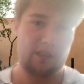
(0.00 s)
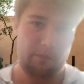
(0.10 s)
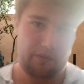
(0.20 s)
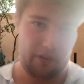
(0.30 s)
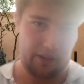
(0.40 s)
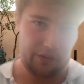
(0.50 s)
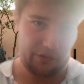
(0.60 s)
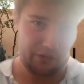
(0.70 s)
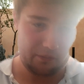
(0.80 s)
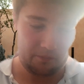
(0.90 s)
they'll be fine this
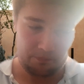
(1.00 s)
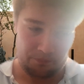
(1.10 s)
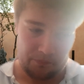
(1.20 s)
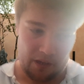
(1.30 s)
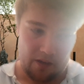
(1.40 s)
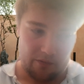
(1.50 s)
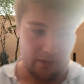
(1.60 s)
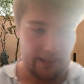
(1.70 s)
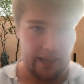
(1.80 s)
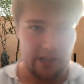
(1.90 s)
season. For
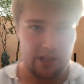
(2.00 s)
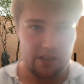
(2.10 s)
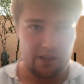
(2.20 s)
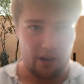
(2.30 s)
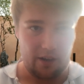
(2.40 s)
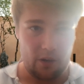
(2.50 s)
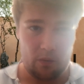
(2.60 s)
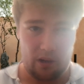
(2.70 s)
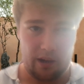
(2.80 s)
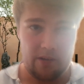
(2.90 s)
relegation, I
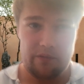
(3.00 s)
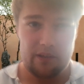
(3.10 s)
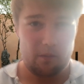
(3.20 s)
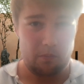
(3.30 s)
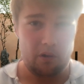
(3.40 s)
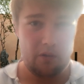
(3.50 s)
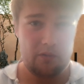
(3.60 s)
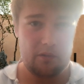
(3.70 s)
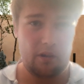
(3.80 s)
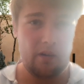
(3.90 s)
think
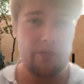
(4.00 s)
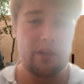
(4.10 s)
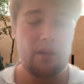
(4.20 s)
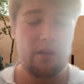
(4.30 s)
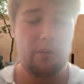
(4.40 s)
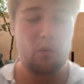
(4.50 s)
I'll only put